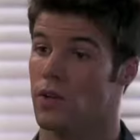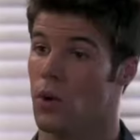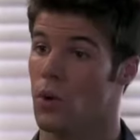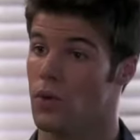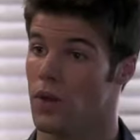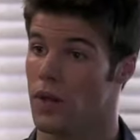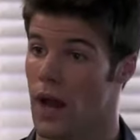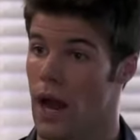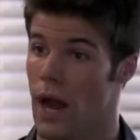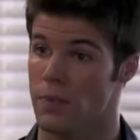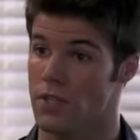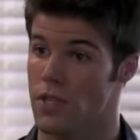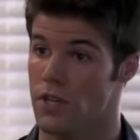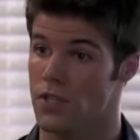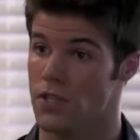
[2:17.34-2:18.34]
told the
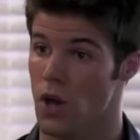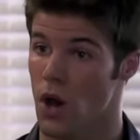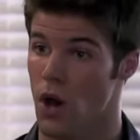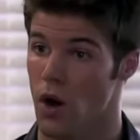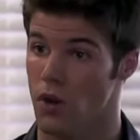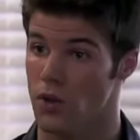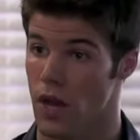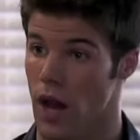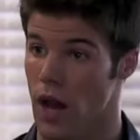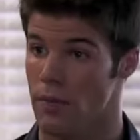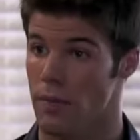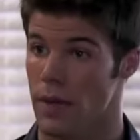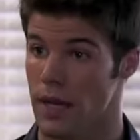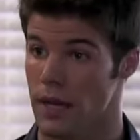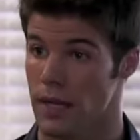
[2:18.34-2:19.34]
cops he saw Todd
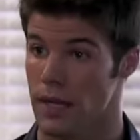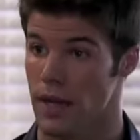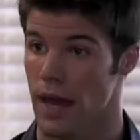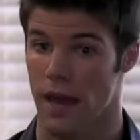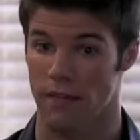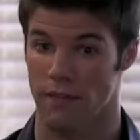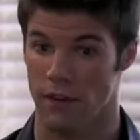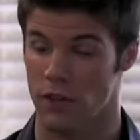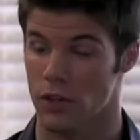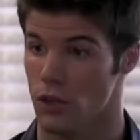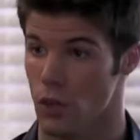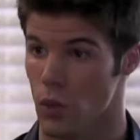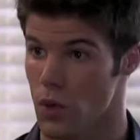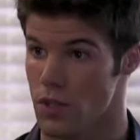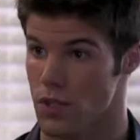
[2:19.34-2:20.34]
Manning at Victor
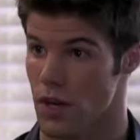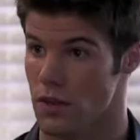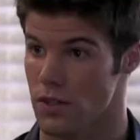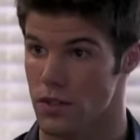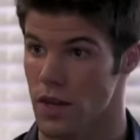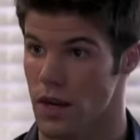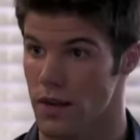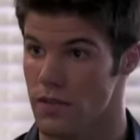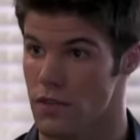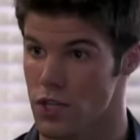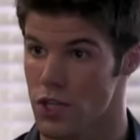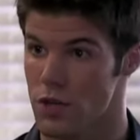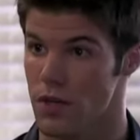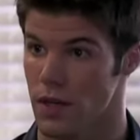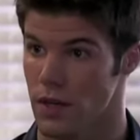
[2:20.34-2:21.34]
Lord's house the night of the
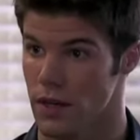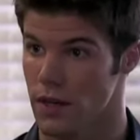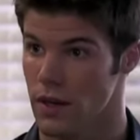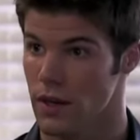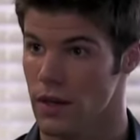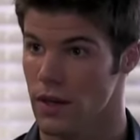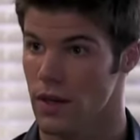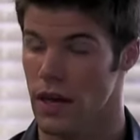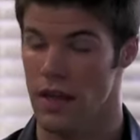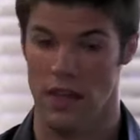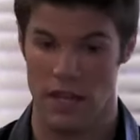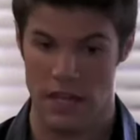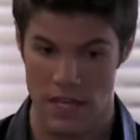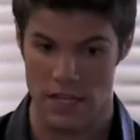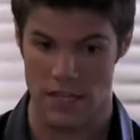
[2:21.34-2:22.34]
shooting. And
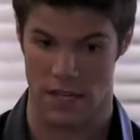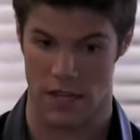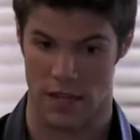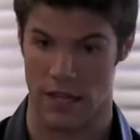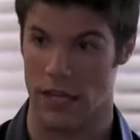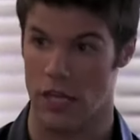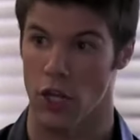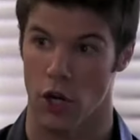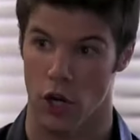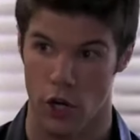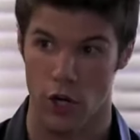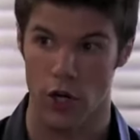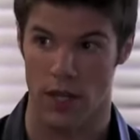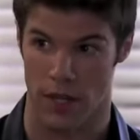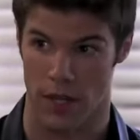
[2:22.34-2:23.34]
then he said that he
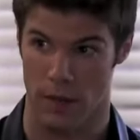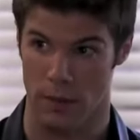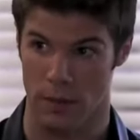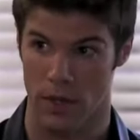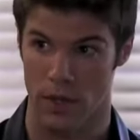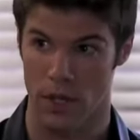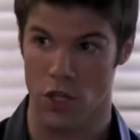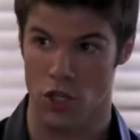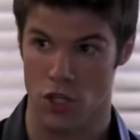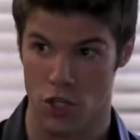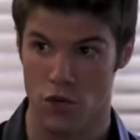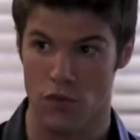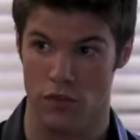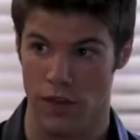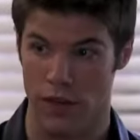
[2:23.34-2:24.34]
heard him
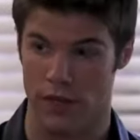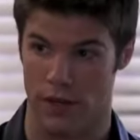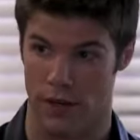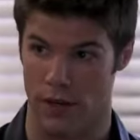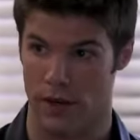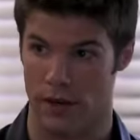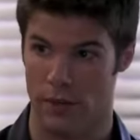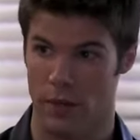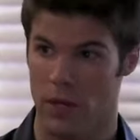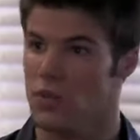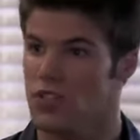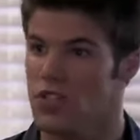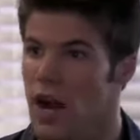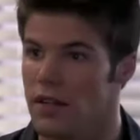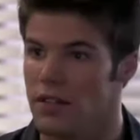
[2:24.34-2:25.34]
shoot Victor. But he
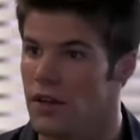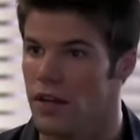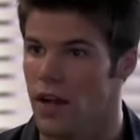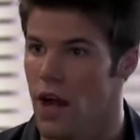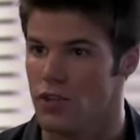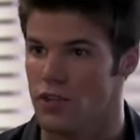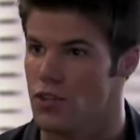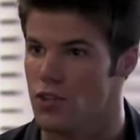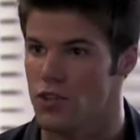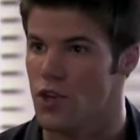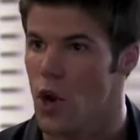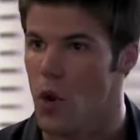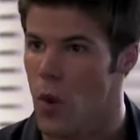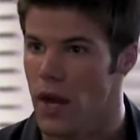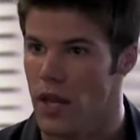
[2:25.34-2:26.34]
was knocked unconscious. There's
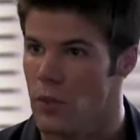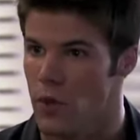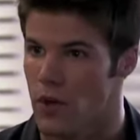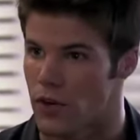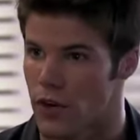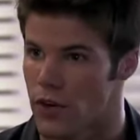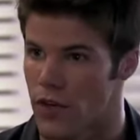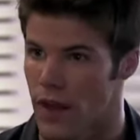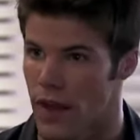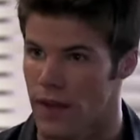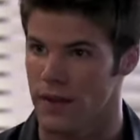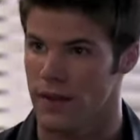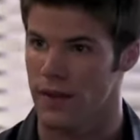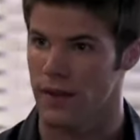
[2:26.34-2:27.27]
no way he would have heard that.